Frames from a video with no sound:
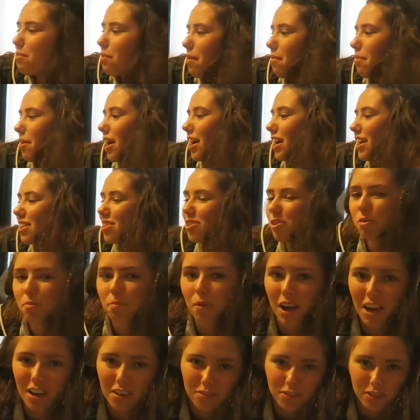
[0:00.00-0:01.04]
Maybe I could do a
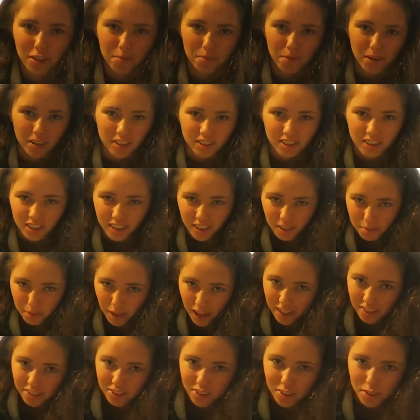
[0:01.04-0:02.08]
backflip onto the
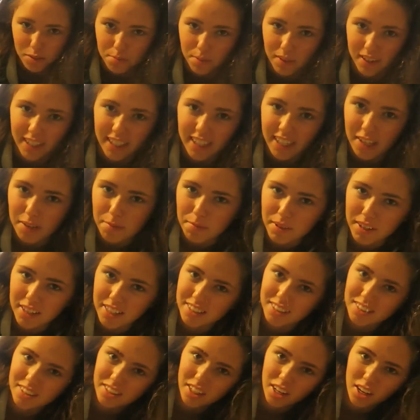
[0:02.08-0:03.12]
mattress, but I keep
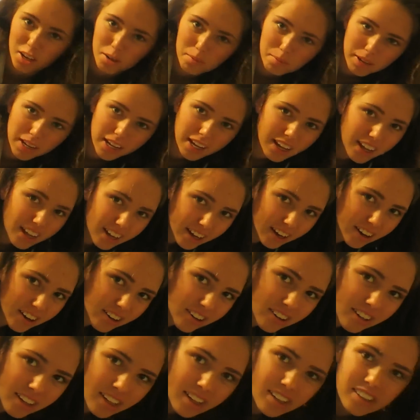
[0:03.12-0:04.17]
getting stuck on my
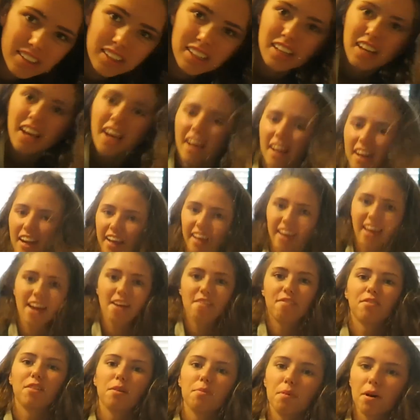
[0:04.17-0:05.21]
hair and I
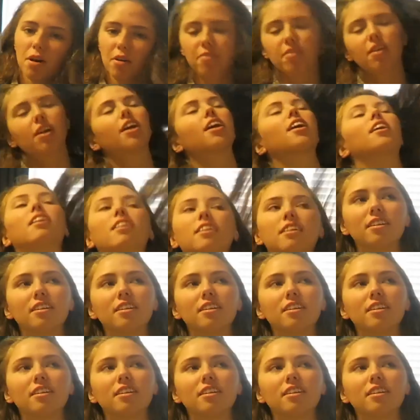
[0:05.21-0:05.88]
can't flip over.